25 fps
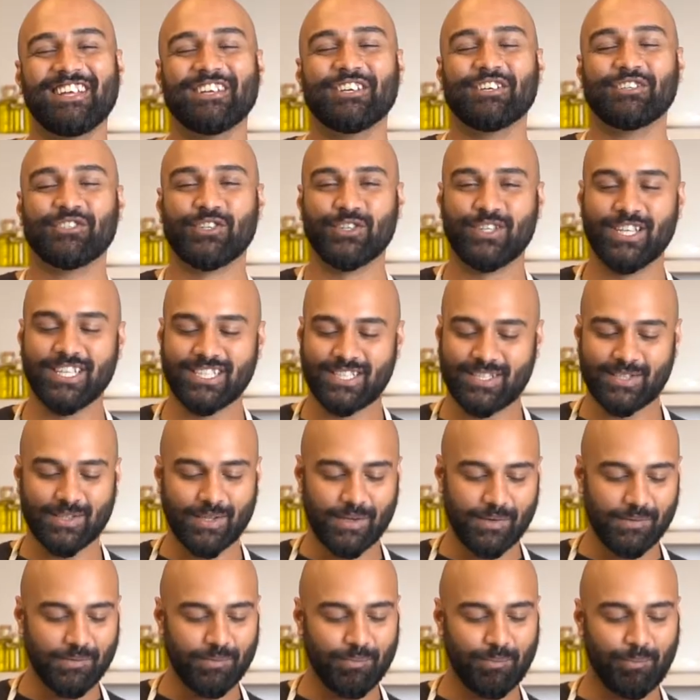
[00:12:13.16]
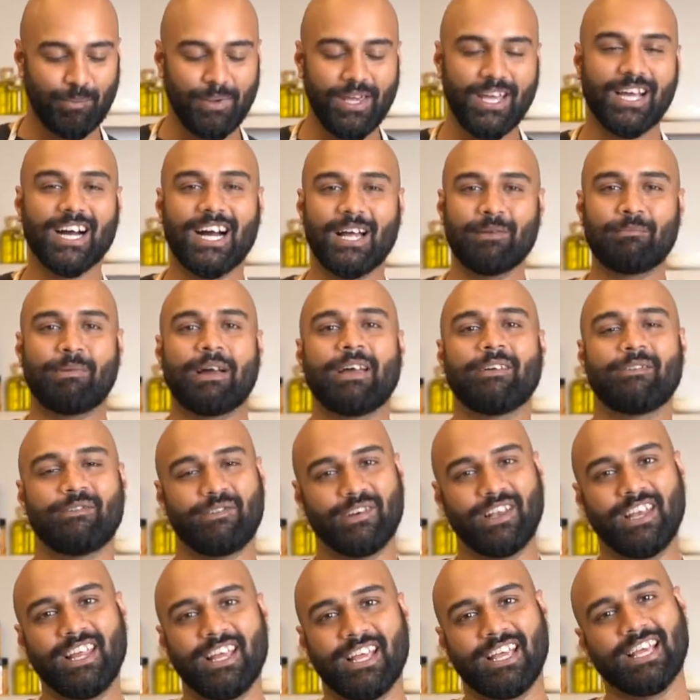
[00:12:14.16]
So this pecan pie
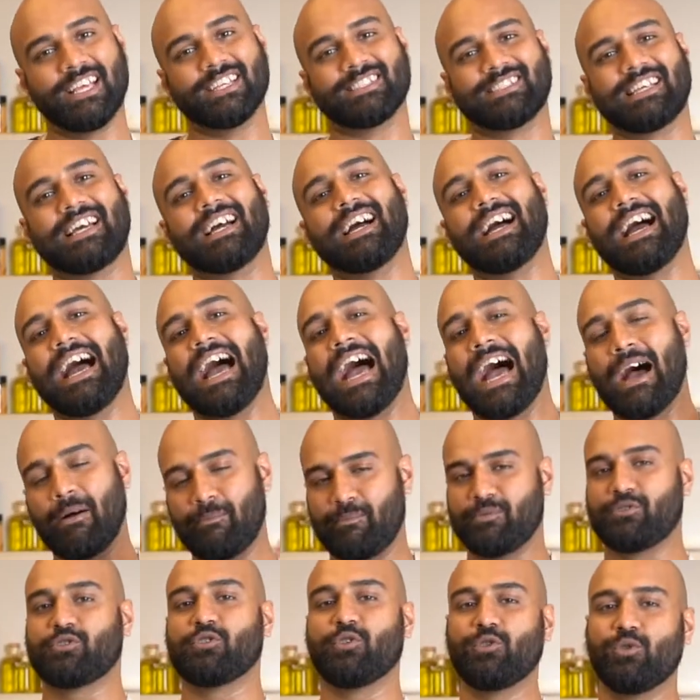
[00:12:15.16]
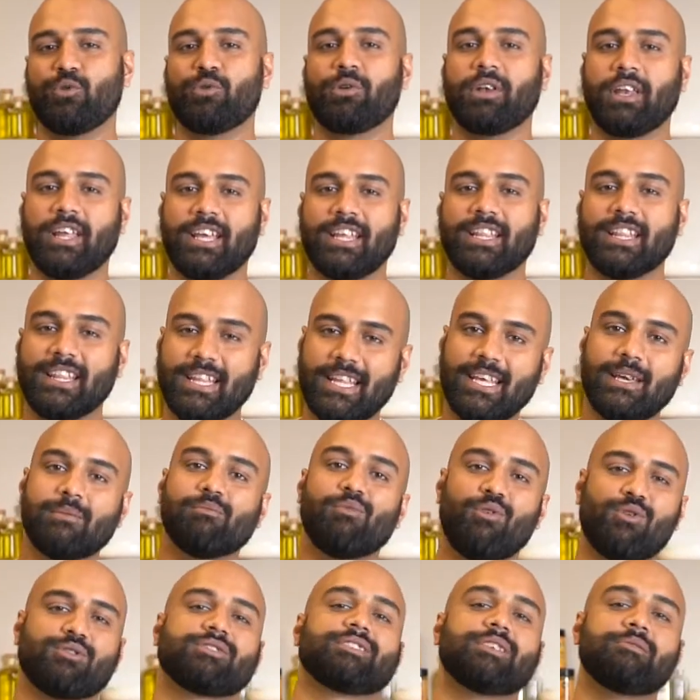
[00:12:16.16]
filling is absolutely the
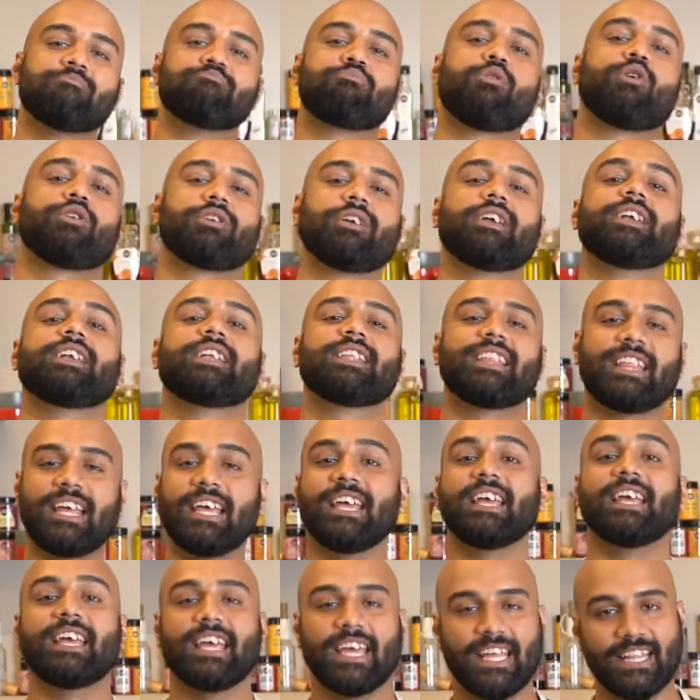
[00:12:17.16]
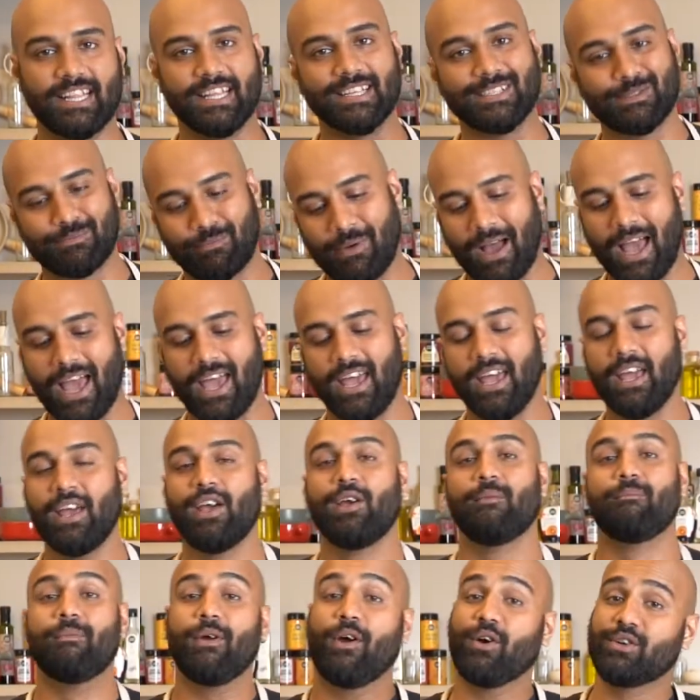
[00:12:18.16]
most important thing in this
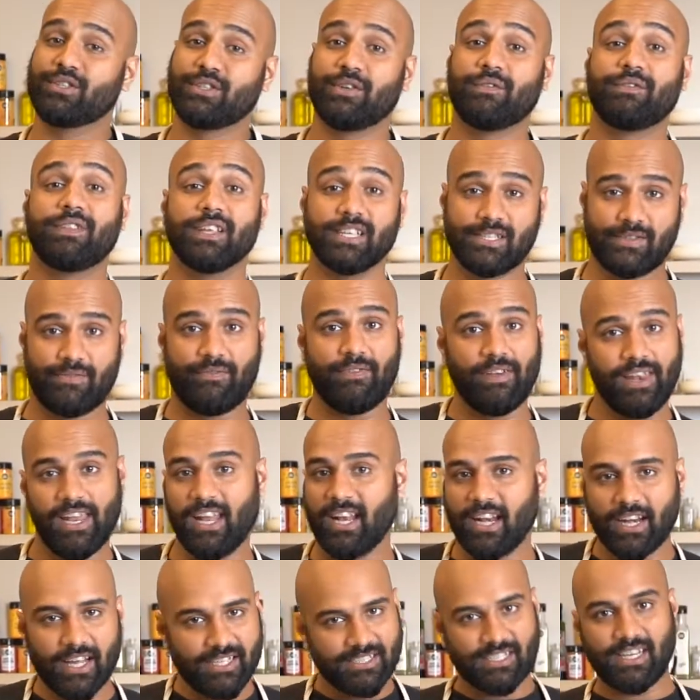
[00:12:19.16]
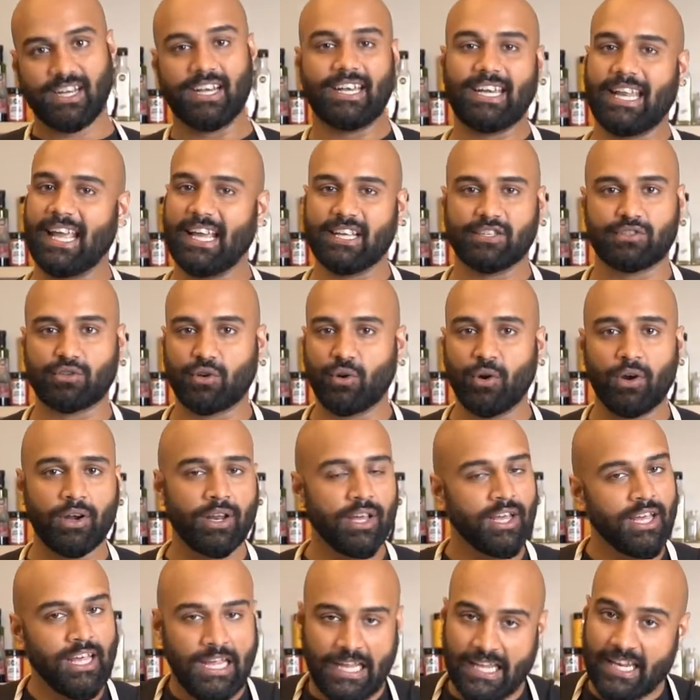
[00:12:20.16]
pie because if this filling doesn't taste
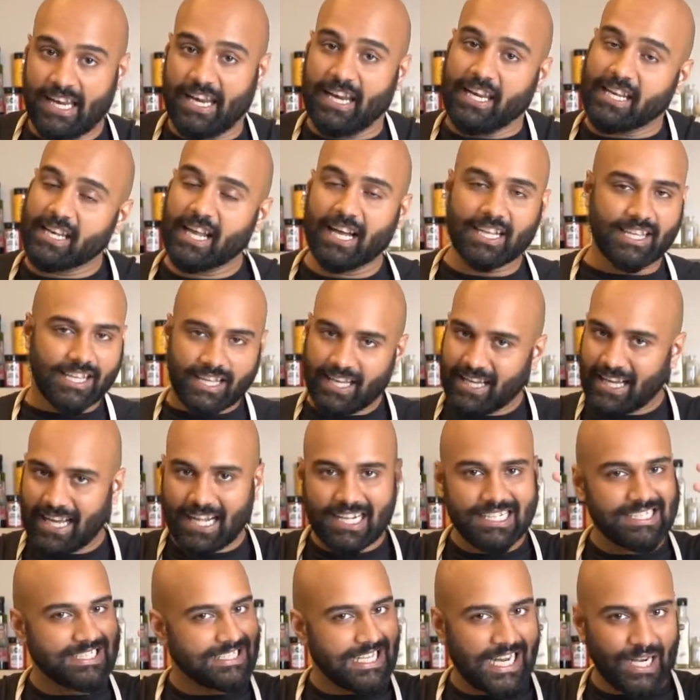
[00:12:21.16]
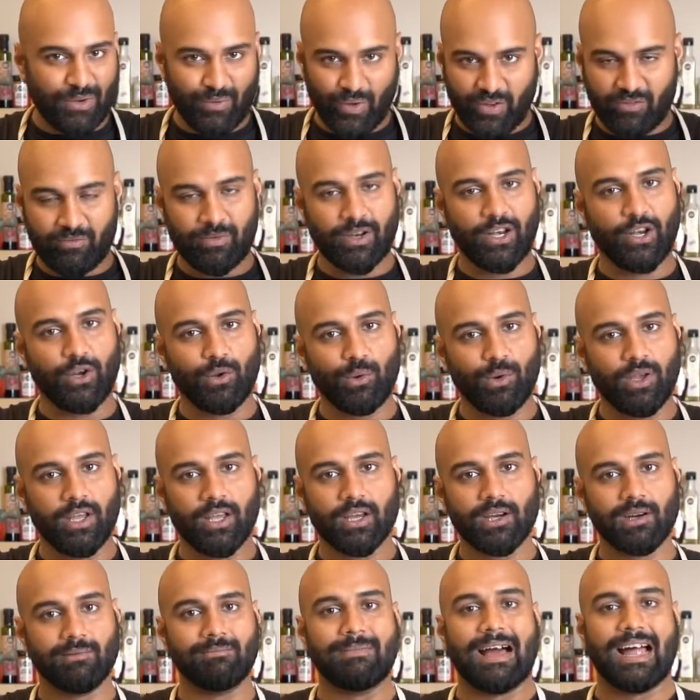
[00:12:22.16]
good Nothing else that we've been doing
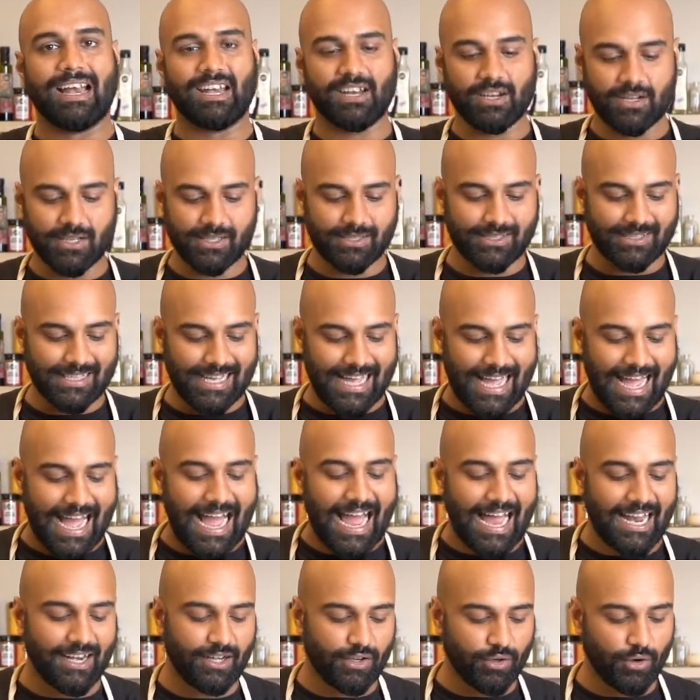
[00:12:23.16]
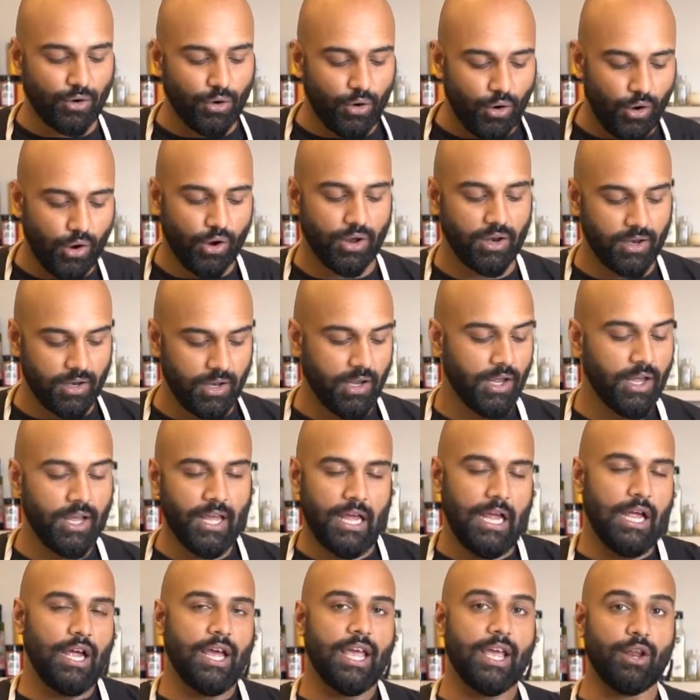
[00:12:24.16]
here matters at all.
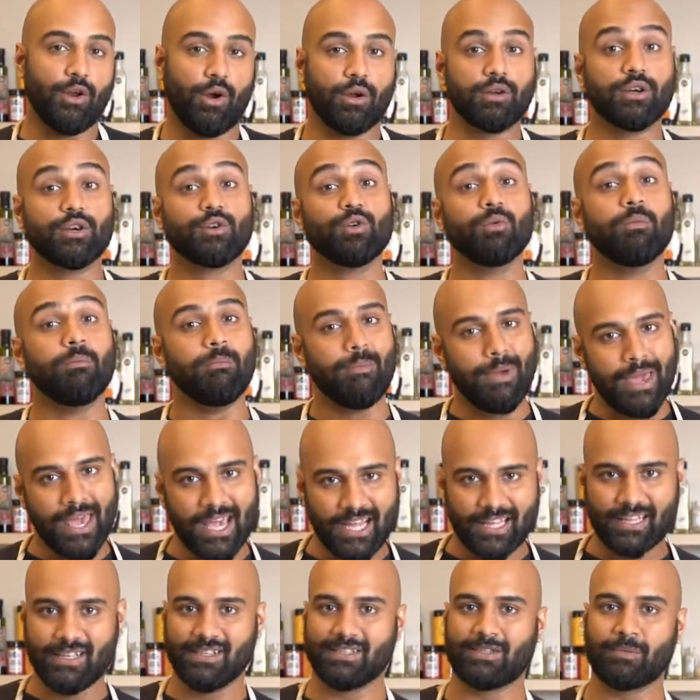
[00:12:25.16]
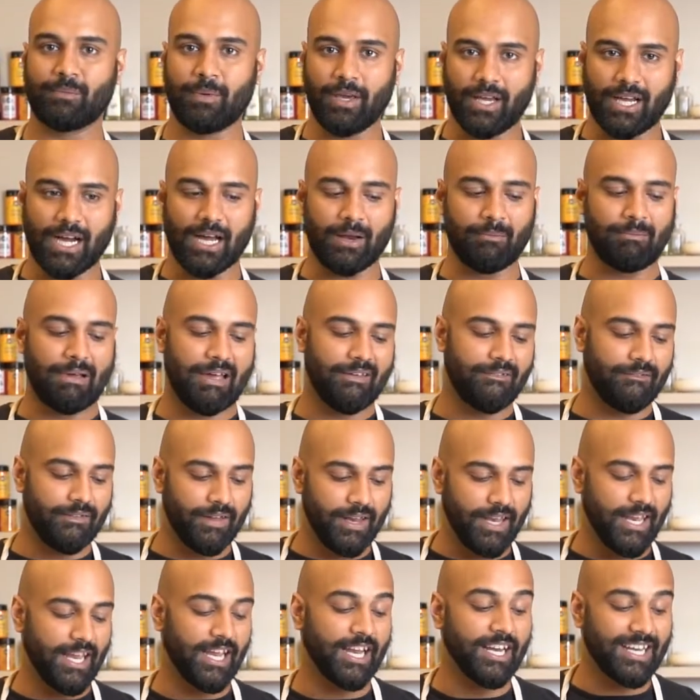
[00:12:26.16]
In order to make this pecan pie
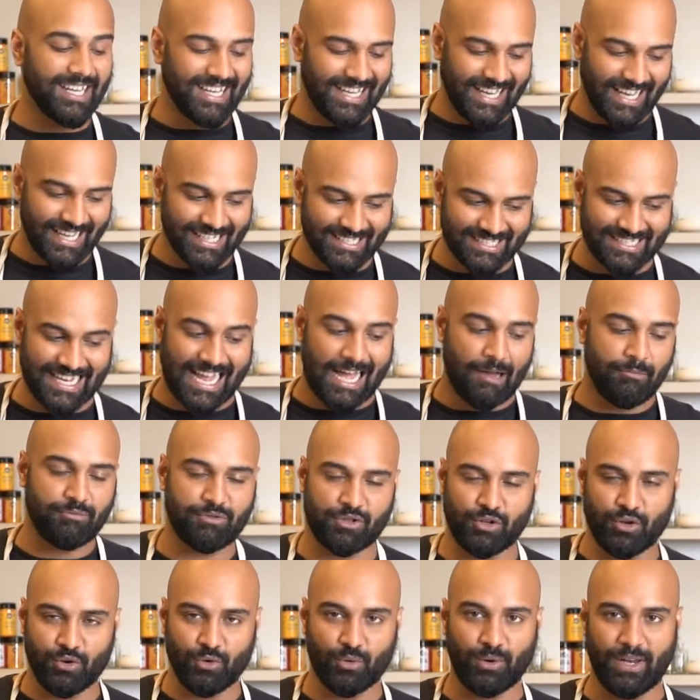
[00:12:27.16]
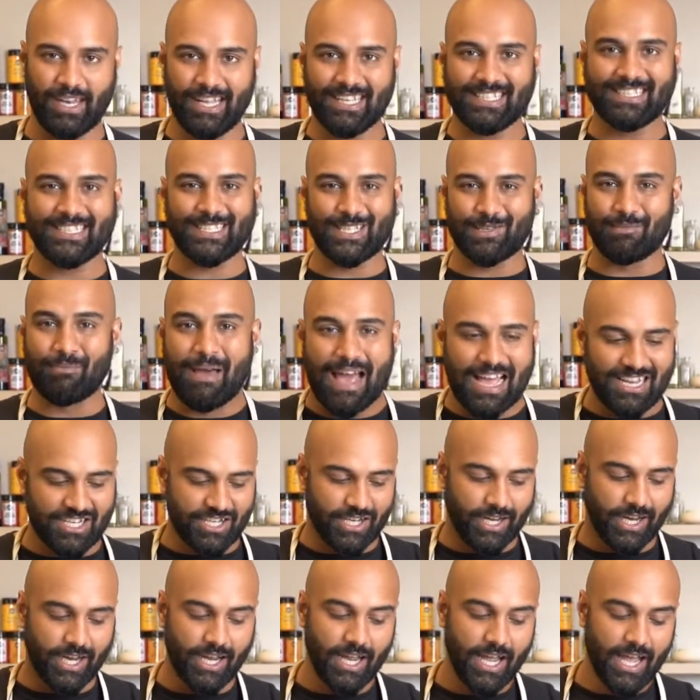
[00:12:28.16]
filling taste absolutely
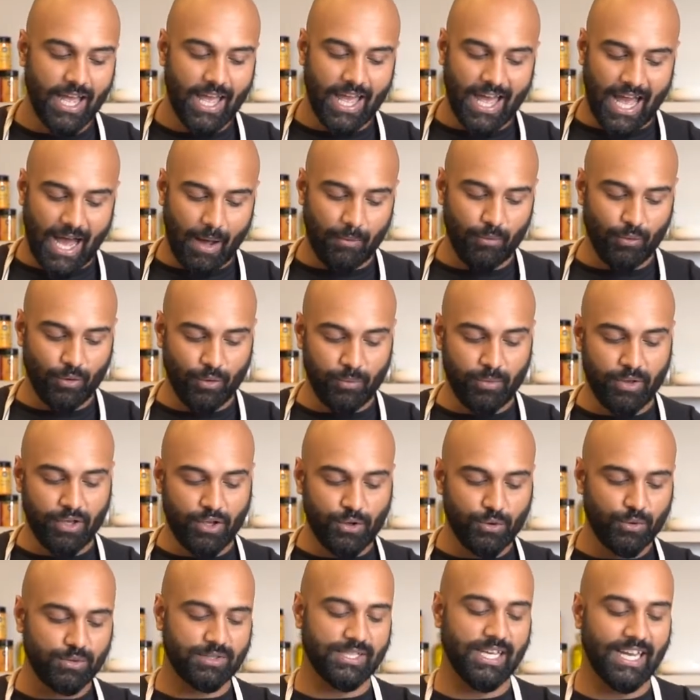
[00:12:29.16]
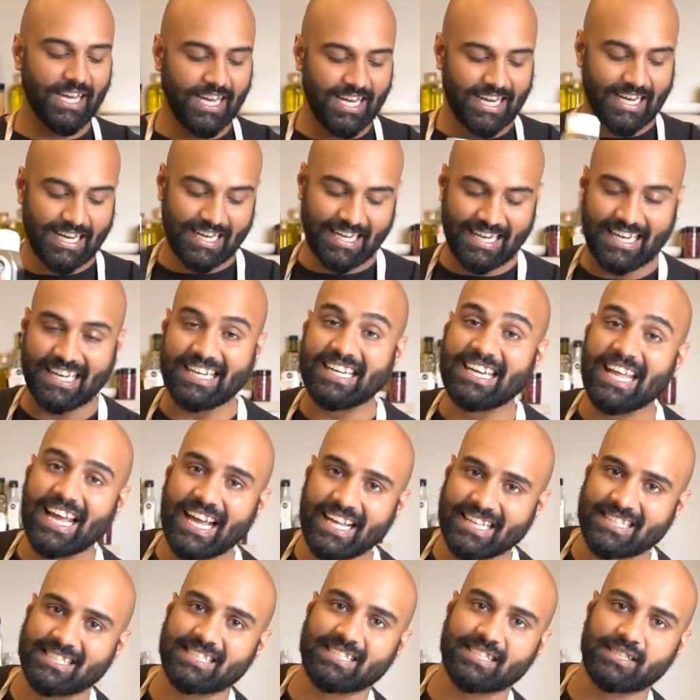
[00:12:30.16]
smashing, I'm going to be using
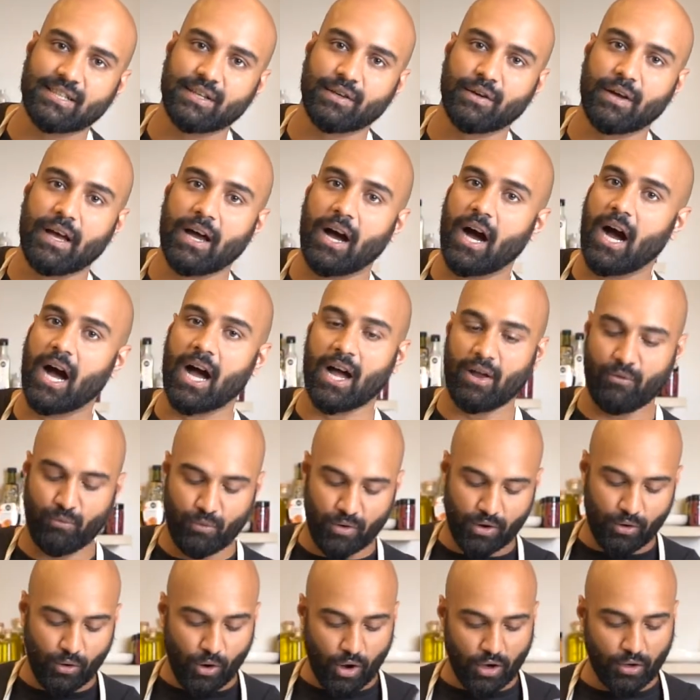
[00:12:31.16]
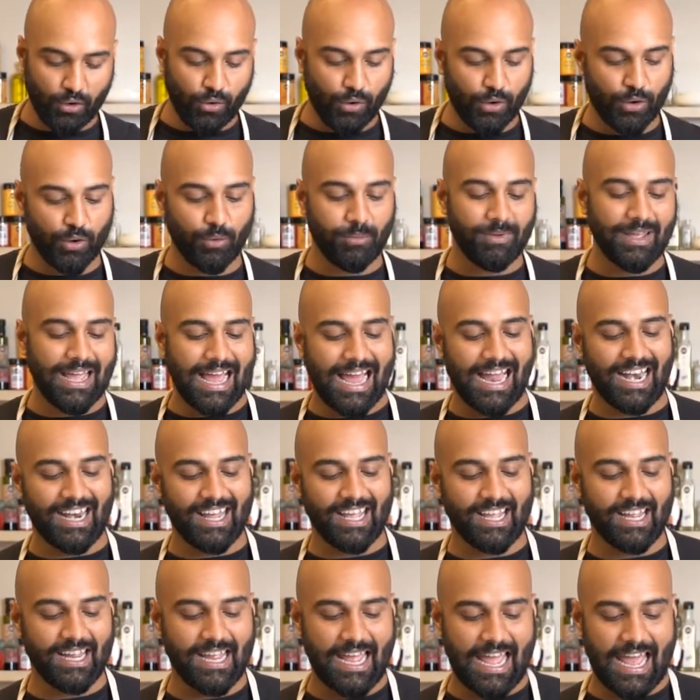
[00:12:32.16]
dates. Uh, we're not going to be
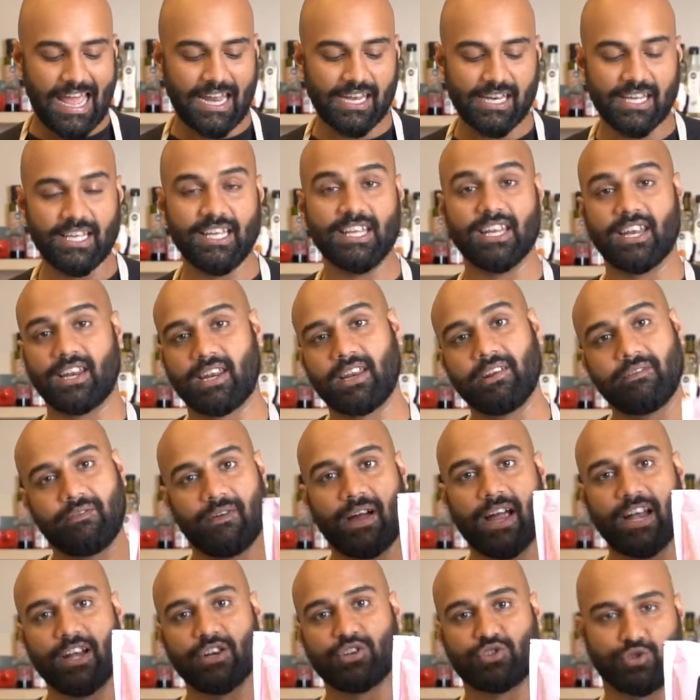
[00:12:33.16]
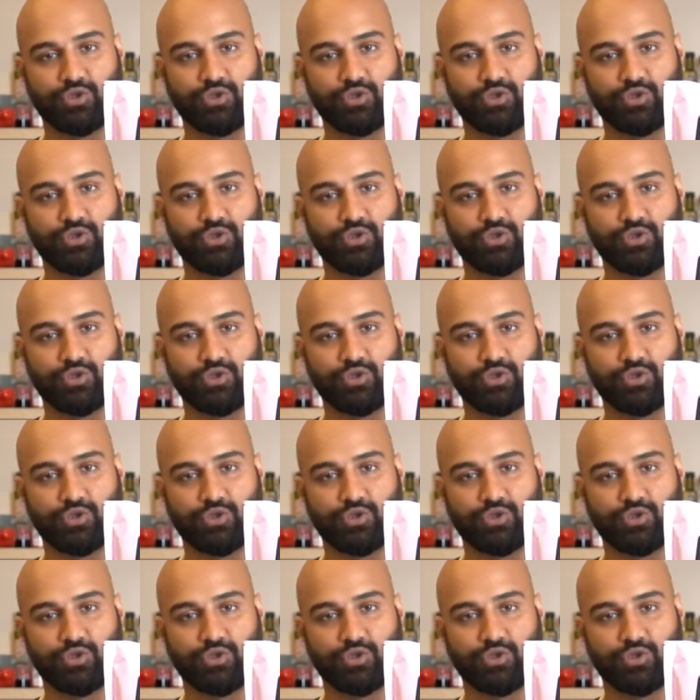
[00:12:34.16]
adding any refined